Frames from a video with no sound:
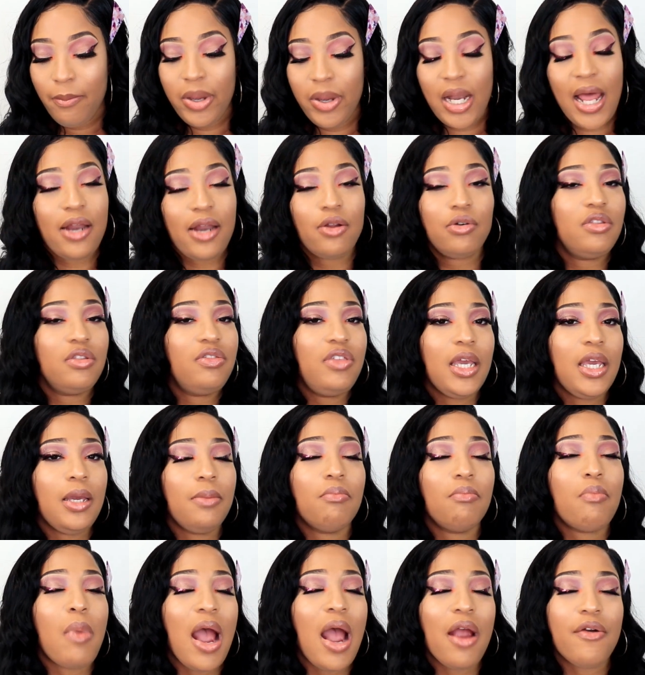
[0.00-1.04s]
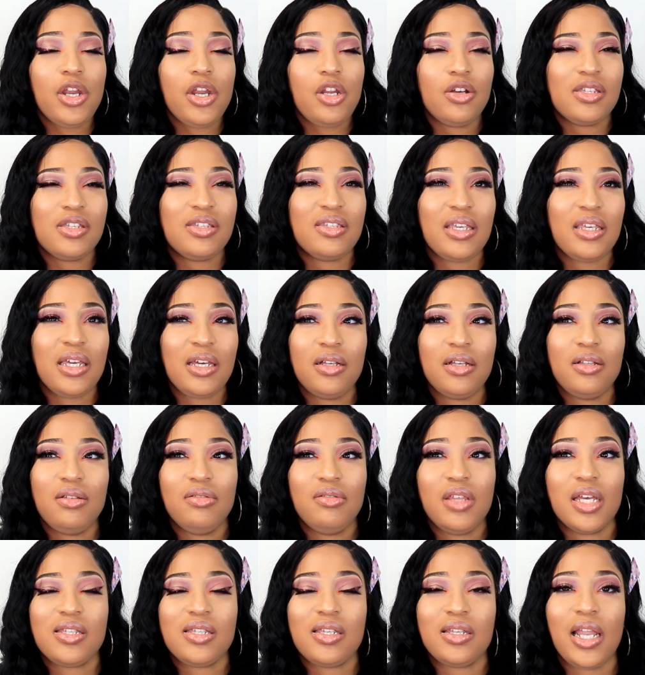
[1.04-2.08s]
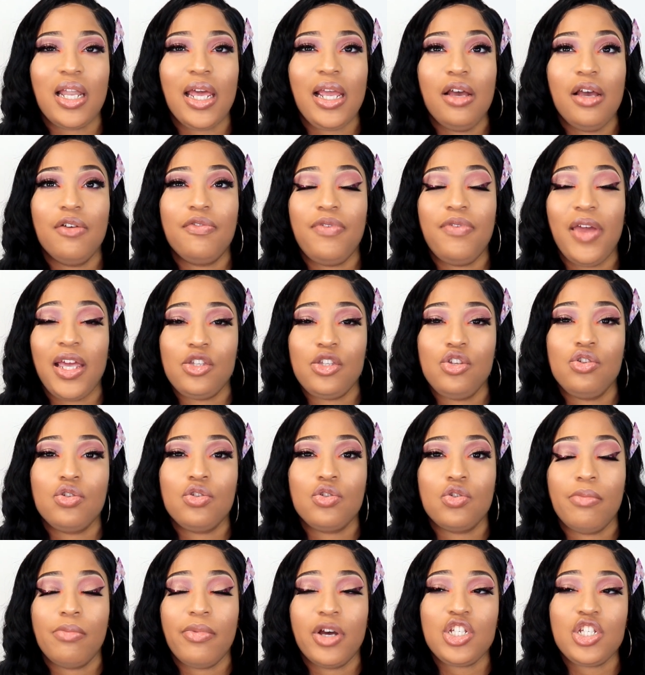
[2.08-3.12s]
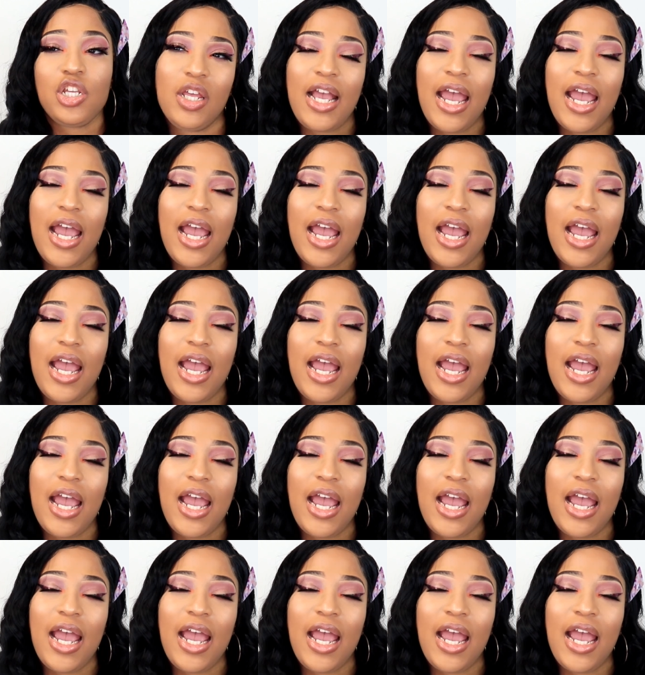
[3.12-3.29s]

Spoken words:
But I don't think married or single doesn't like affect you so much.